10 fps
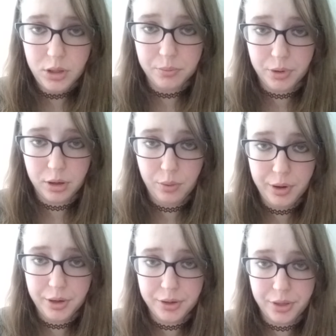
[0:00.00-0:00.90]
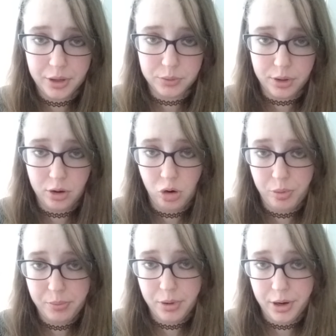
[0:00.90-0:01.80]
But going into things with an
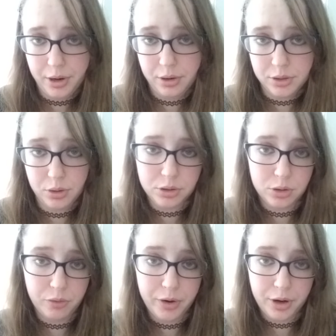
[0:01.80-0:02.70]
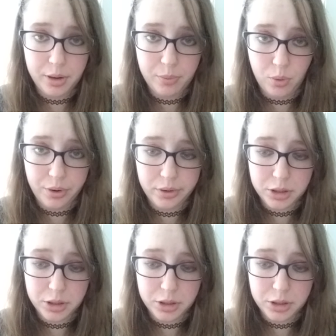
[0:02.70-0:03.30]
open mind is also very important,